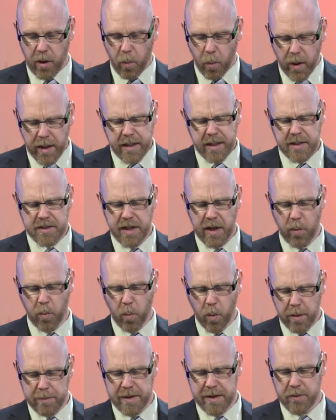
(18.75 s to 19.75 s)
what is a
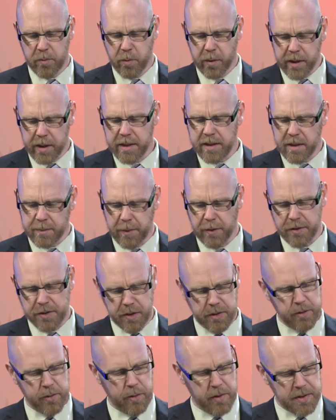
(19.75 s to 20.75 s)
woman really supposed to
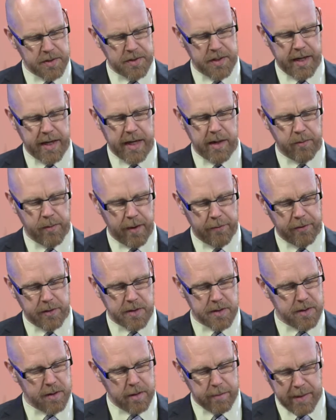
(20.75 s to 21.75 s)
do or say in reference
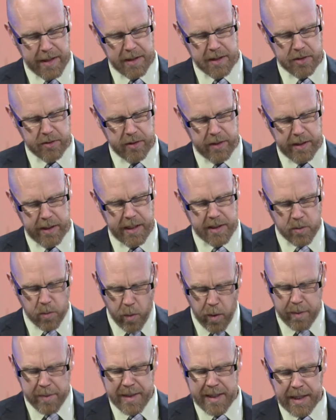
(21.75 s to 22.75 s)
to the ministry? Is a
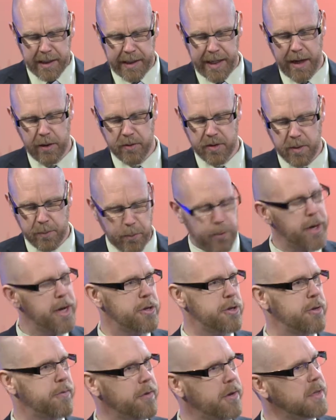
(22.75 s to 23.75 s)
woman allowed to
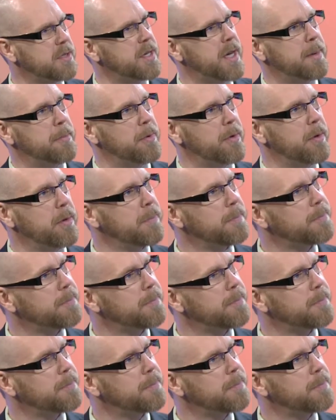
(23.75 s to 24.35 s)
preach, for example?